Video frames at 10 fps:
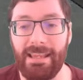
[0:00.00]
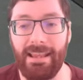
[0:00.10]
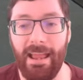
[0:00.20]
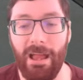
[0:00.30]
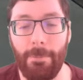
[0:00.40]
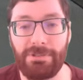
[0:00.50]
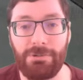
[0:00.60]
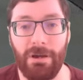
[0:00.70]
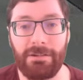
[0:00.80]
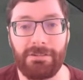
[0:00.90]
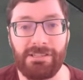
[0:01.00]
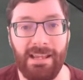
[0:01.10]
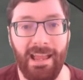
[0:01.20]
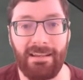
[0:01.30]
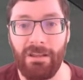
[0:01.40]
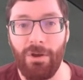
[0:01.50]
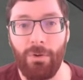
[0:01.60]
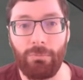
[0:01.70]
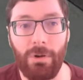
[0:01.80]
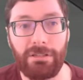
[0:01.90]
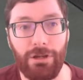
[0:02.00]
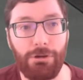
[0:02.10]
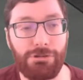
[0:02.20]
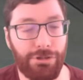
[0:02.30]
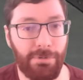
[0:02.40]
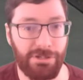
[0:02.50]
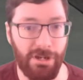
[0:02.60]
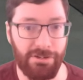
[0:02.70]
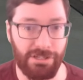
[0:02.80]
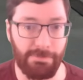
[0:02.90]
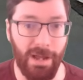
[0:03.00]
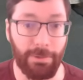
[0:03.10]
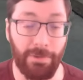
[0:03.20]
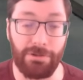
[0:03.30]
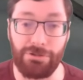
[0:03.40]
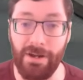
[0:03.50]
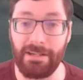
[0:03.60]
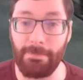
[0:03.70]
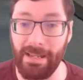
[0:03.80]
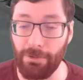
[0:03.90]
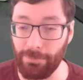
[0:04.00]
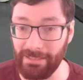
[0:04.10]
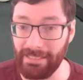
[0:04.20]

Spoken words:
it helps you understand what goes through a judge's mind when they're trying to make a really